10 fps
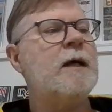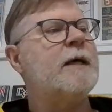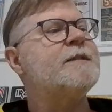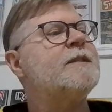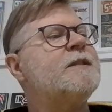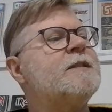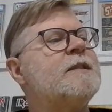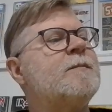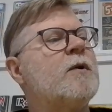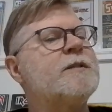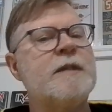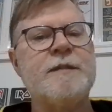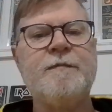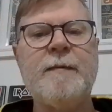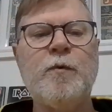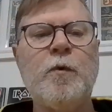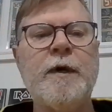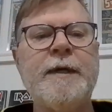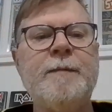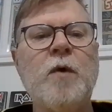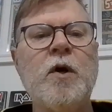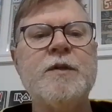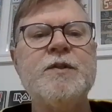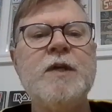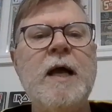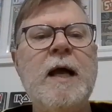CGC marks it as February and March.